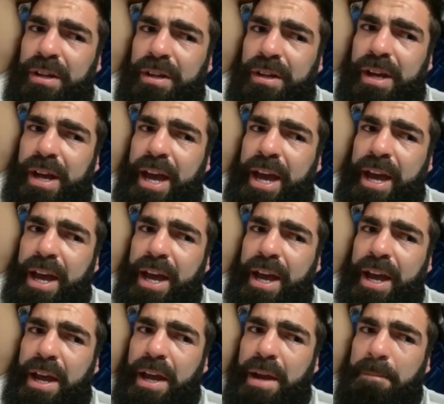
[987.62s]

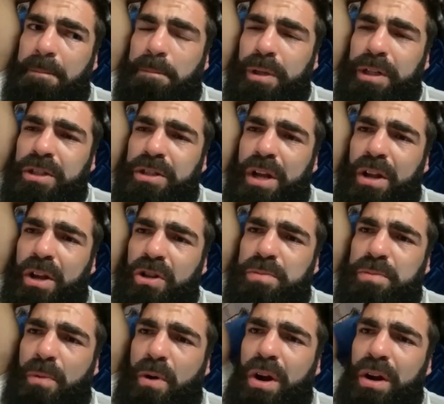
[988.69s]
but he's a lot
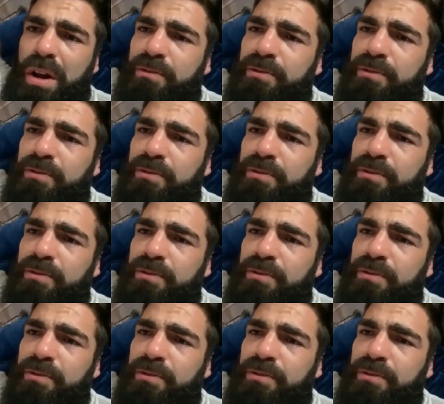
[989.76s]
smaller.